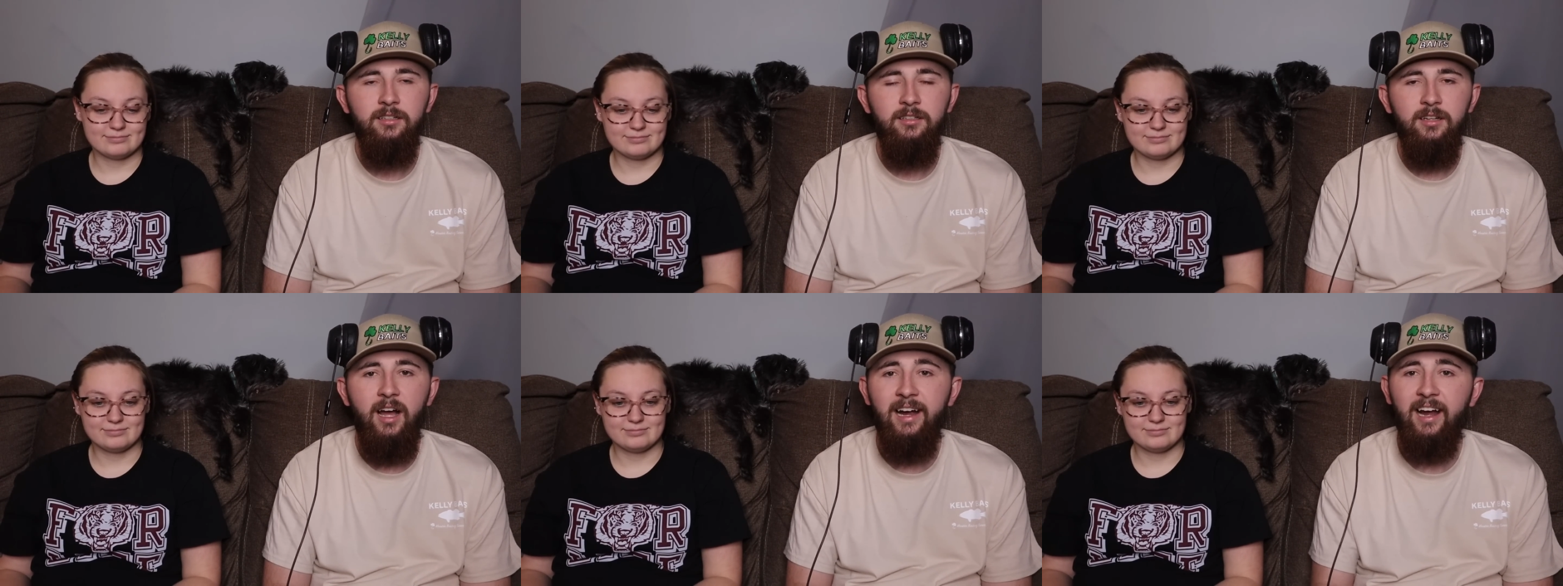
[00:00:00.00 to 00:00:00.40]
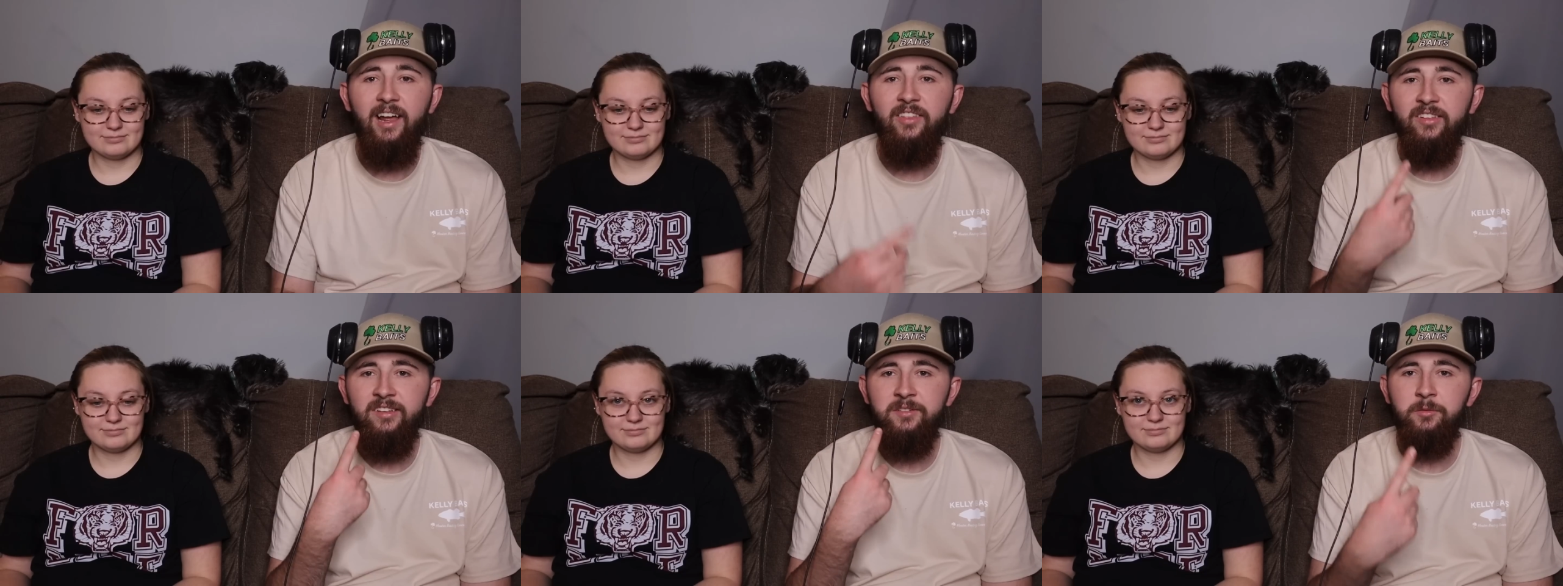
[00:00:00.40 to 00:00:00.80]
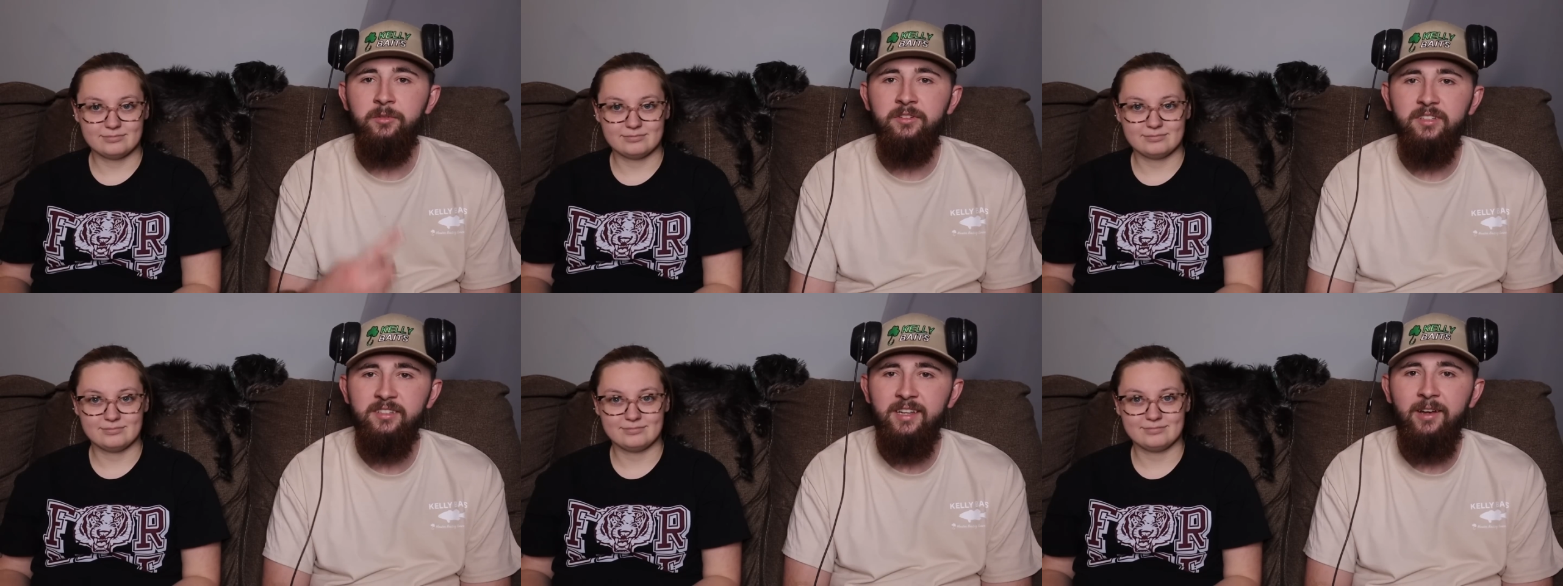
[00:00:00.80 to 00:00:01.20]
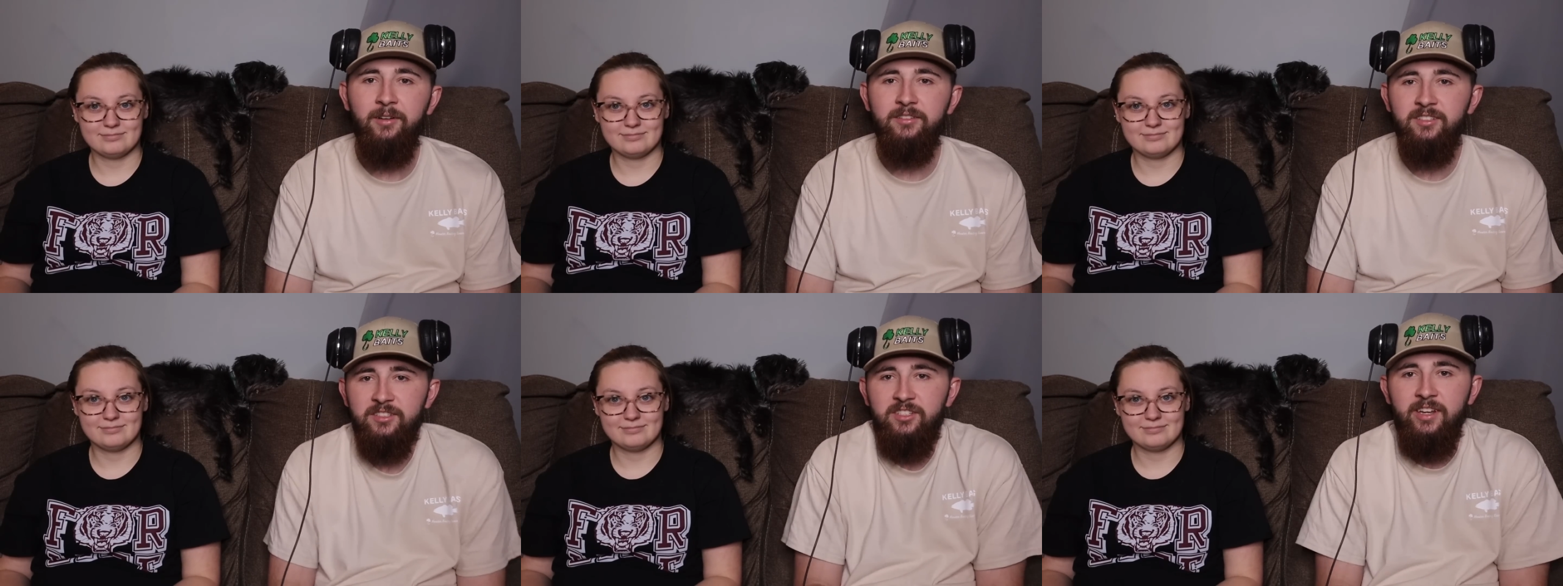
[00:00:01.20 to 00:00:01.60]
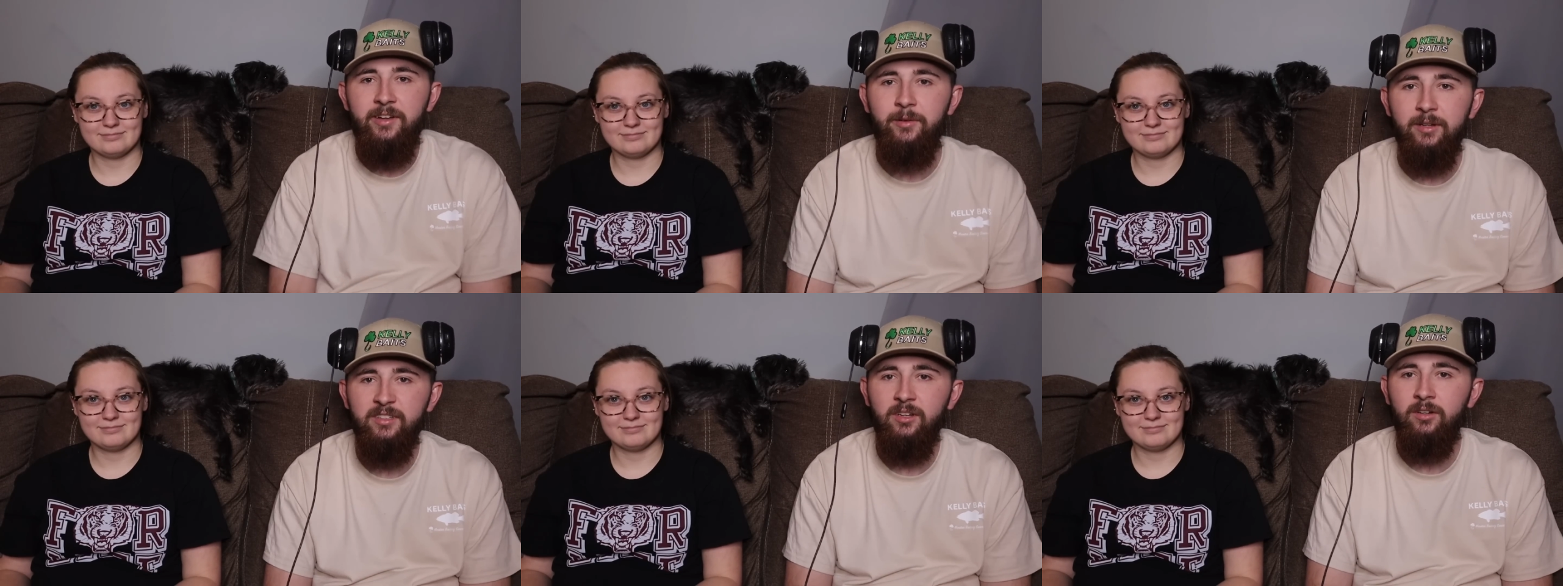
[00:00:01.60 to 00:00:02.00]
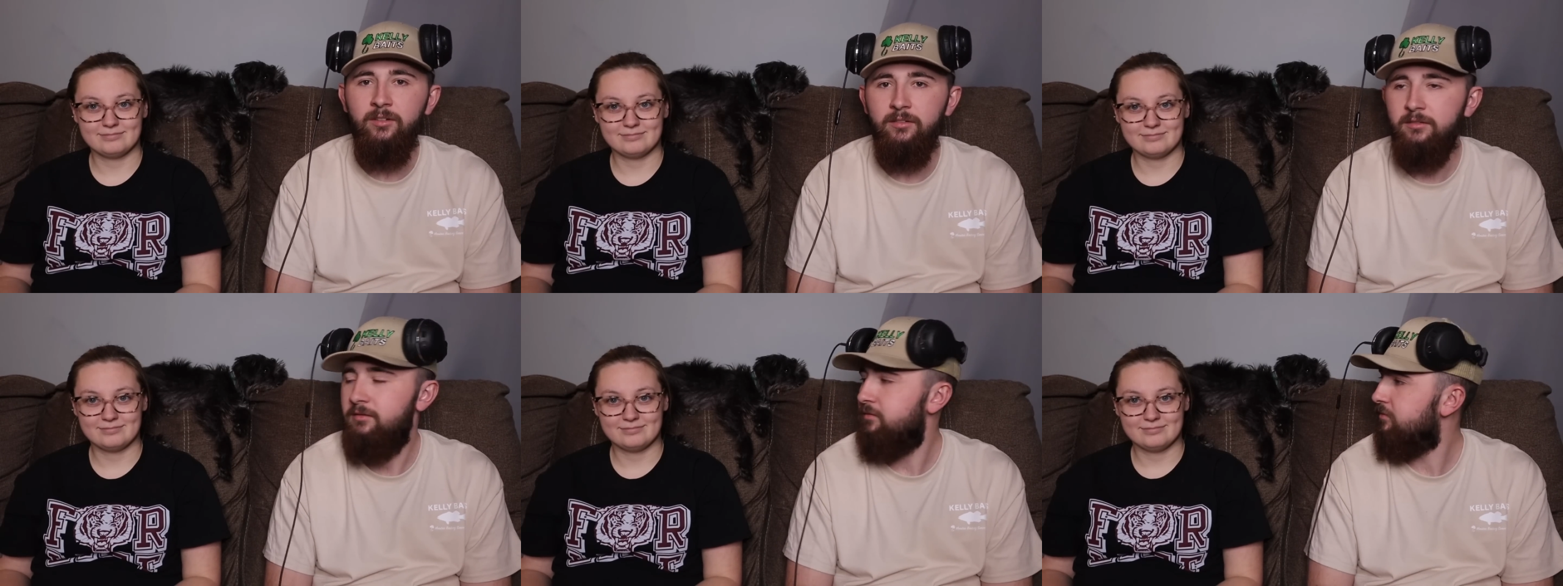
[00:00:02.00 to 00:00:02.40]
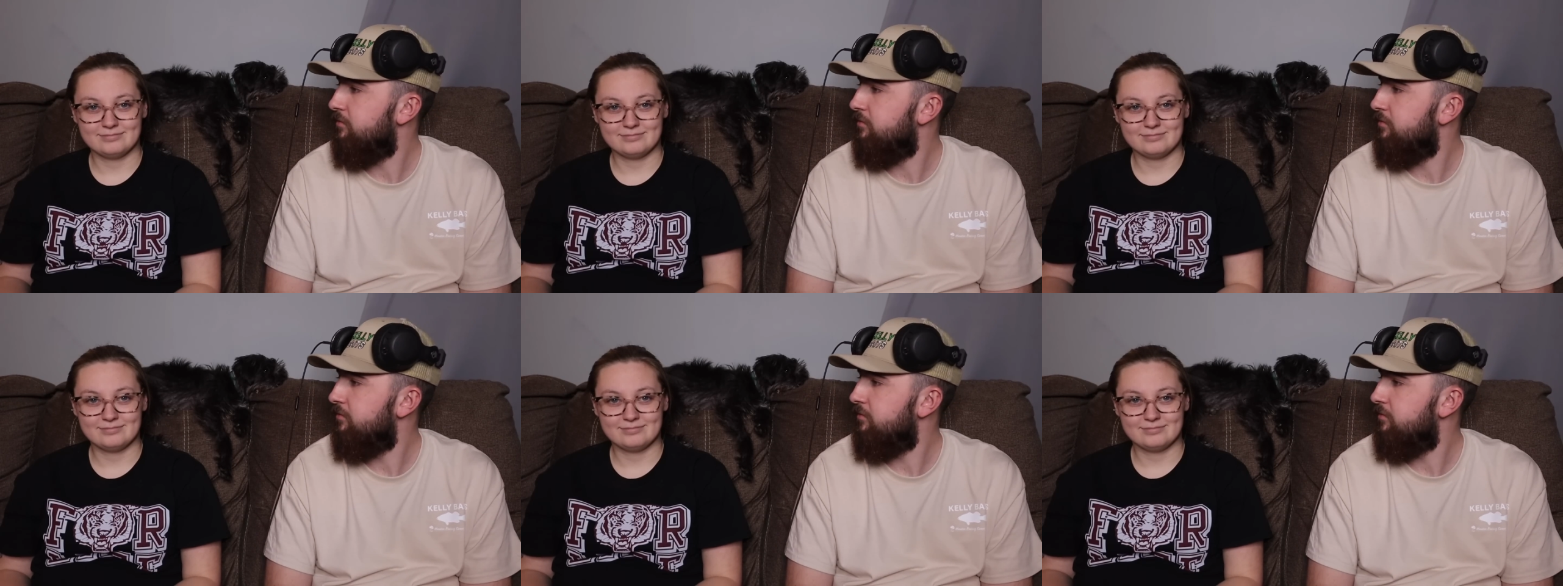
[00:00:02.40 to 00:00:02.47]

Speaker 1: I got this one. This how this is how I talk.